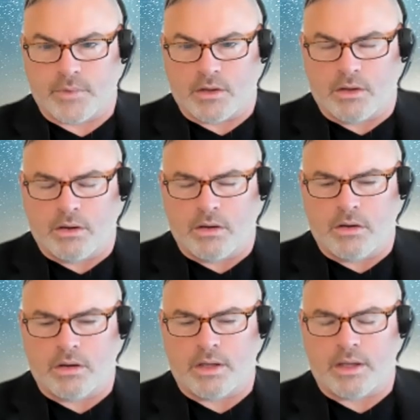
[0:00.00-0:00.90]

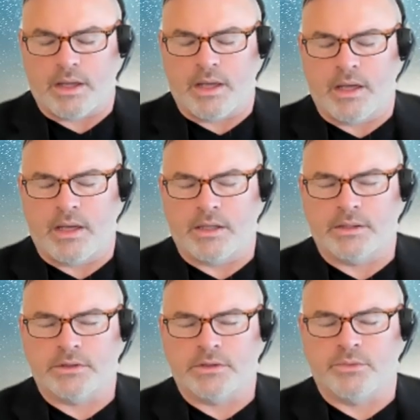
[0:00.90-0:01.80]
Oh,
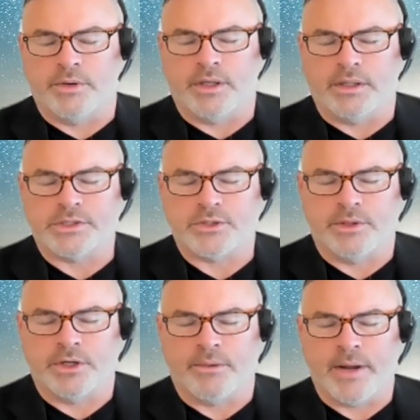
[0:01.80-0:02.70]
and release
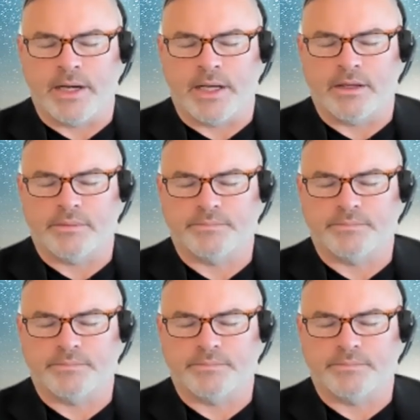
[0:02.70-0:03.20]
when you're ready.